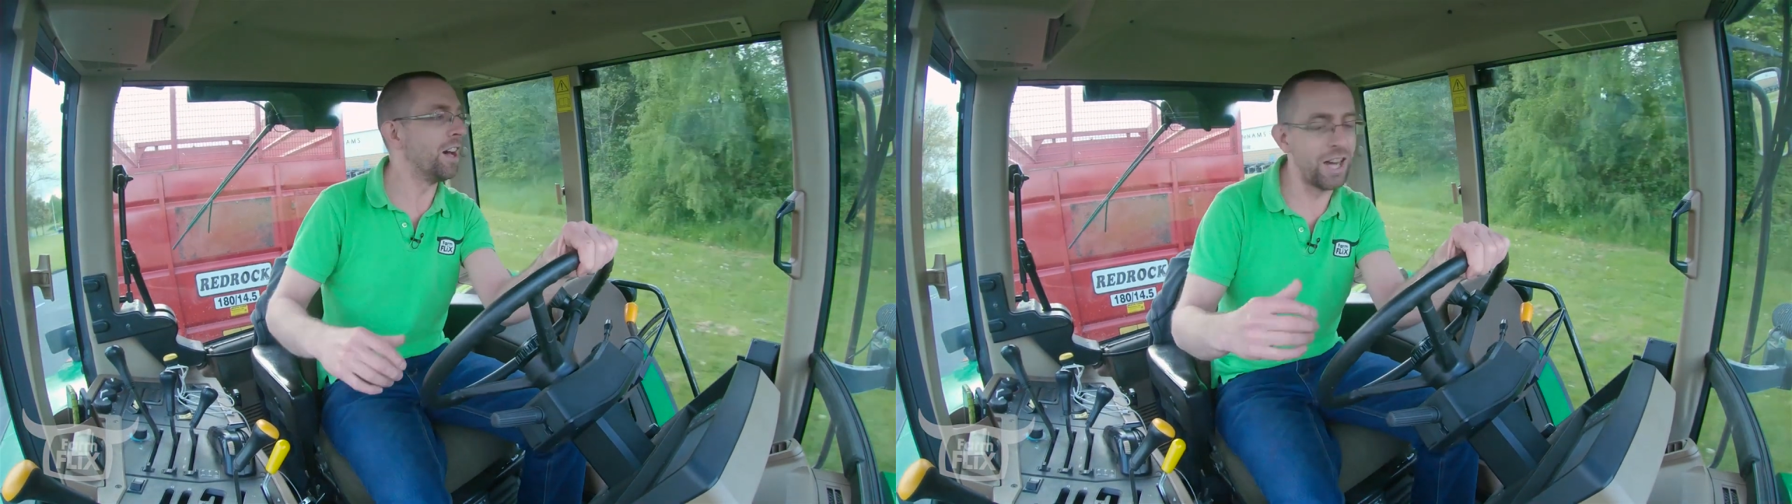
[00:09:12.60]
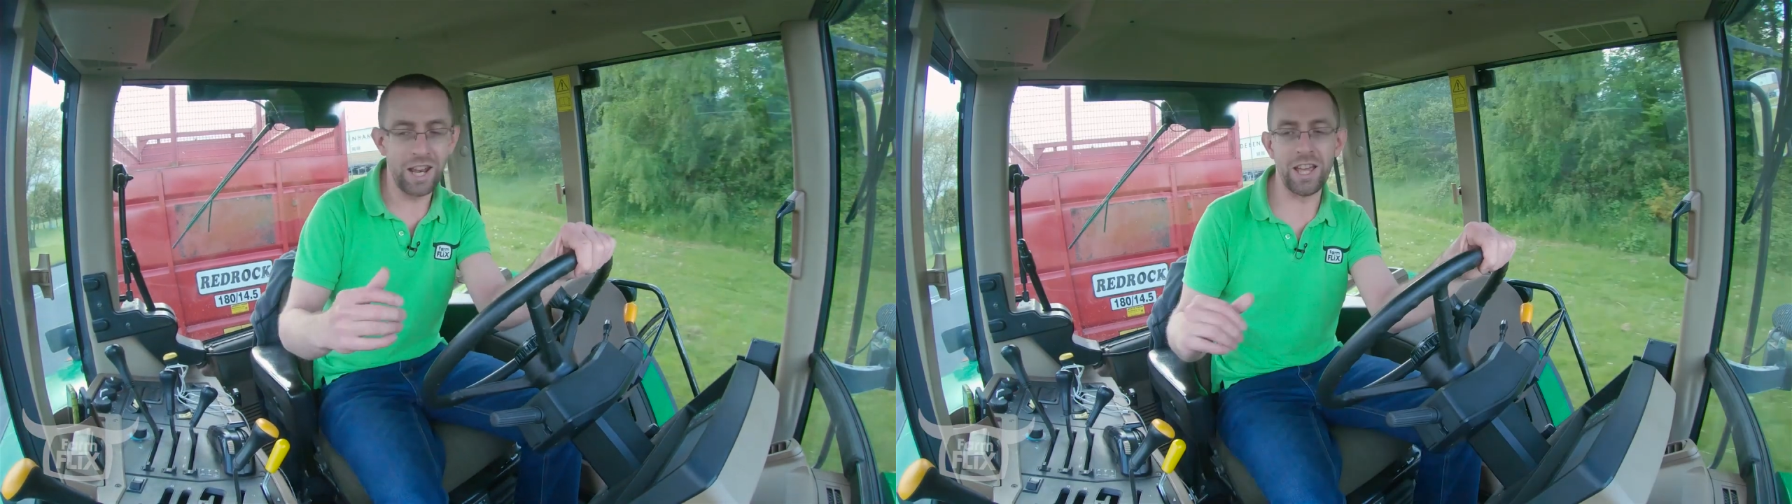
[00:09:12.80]

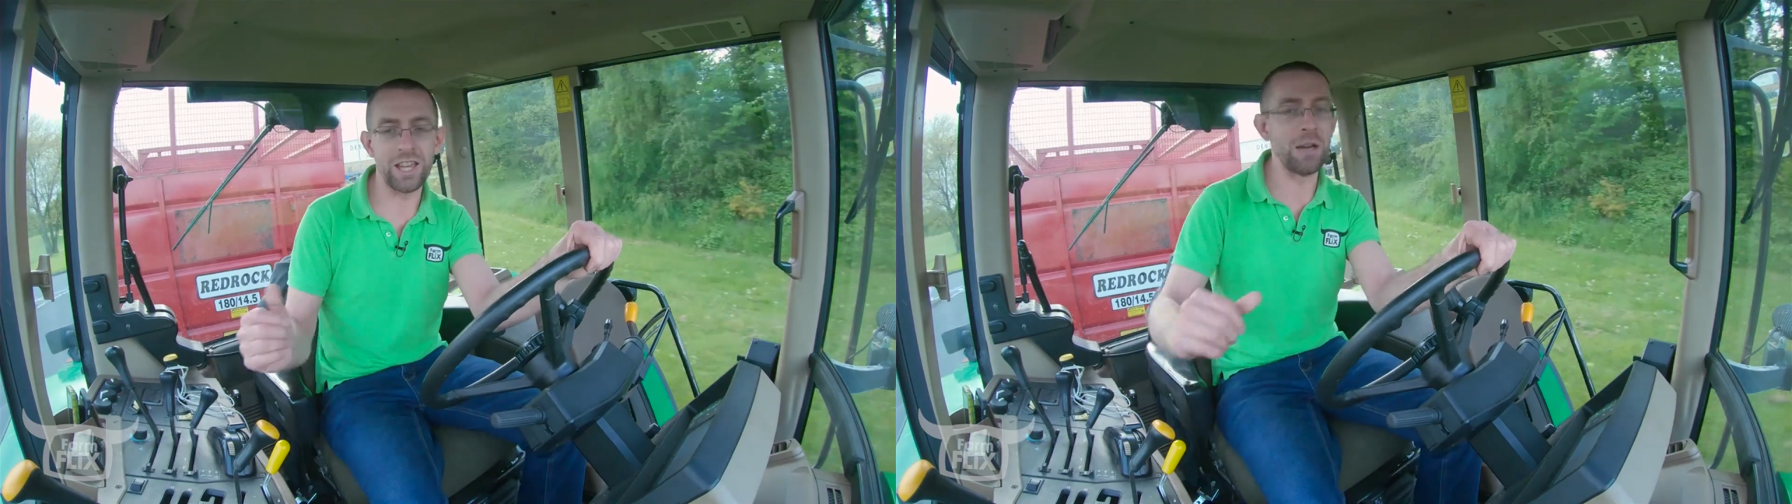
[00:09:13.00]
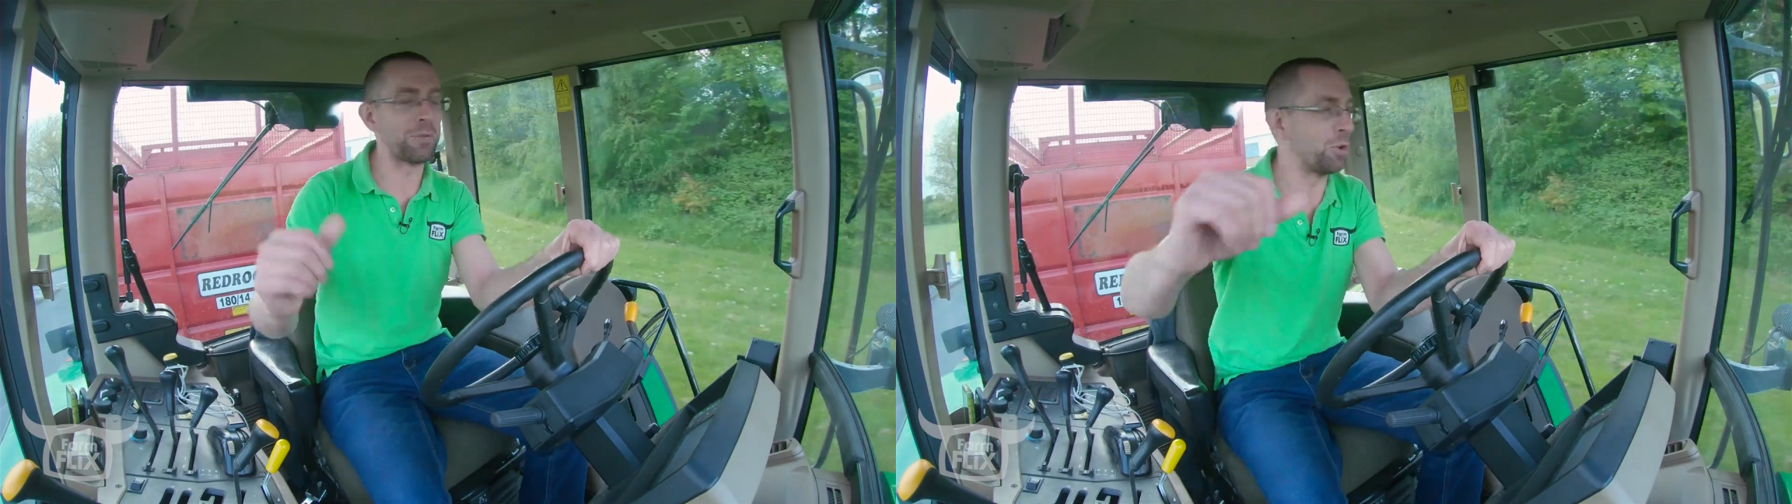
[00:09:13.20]
and
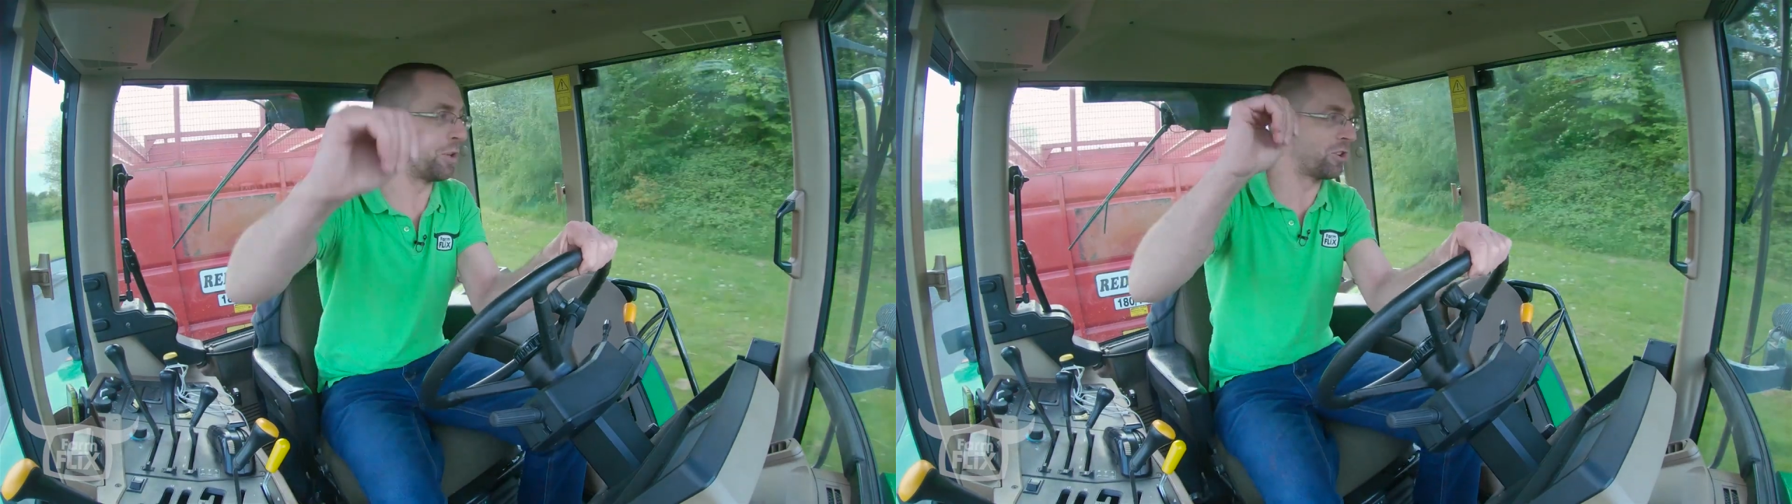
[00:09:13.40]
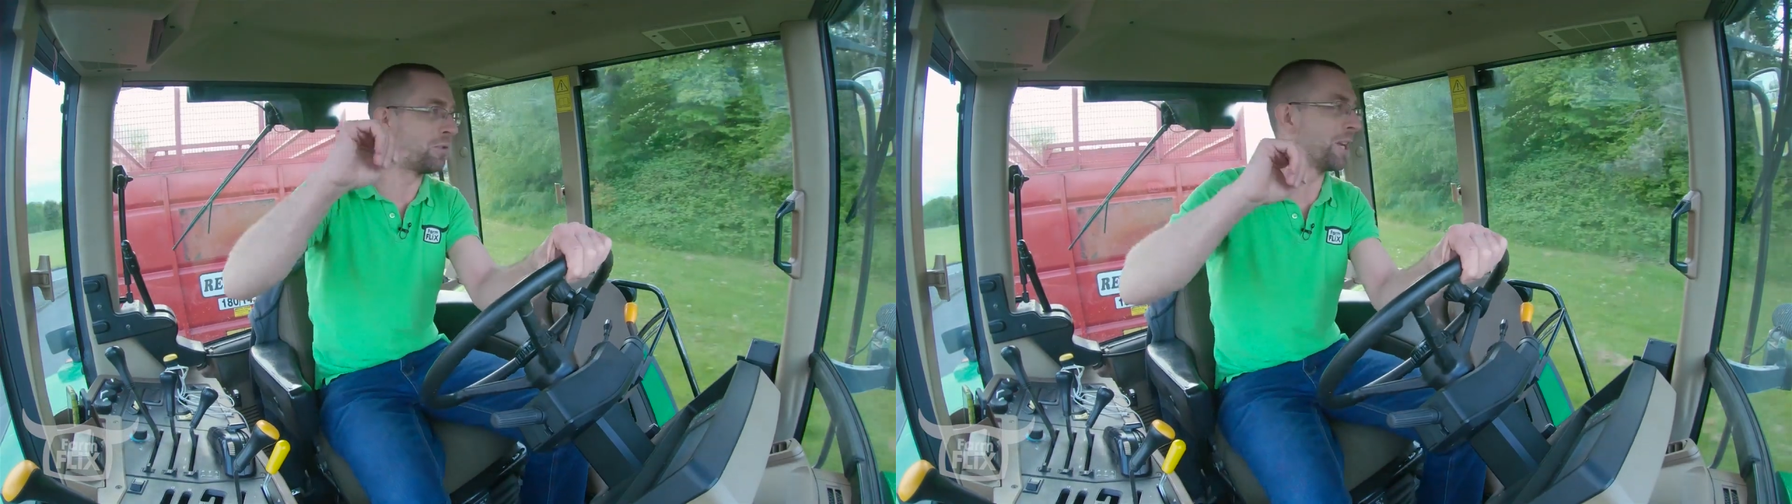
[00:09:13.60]
I kept
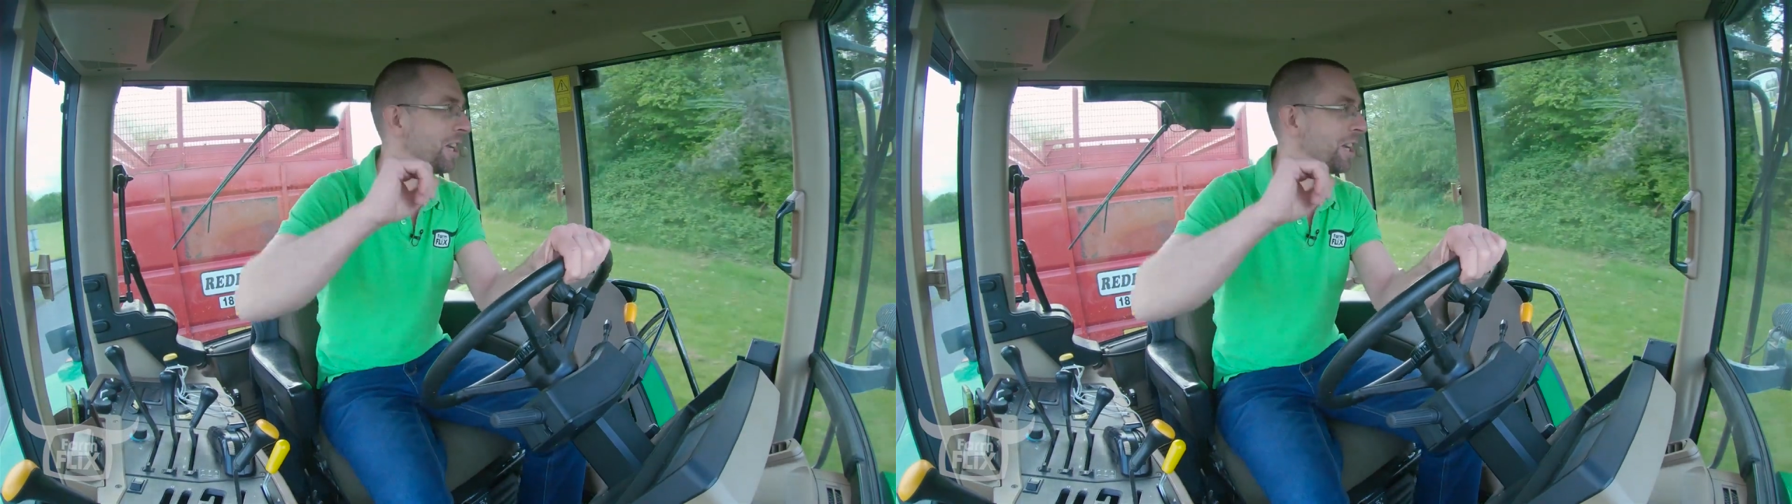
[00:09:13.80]
going through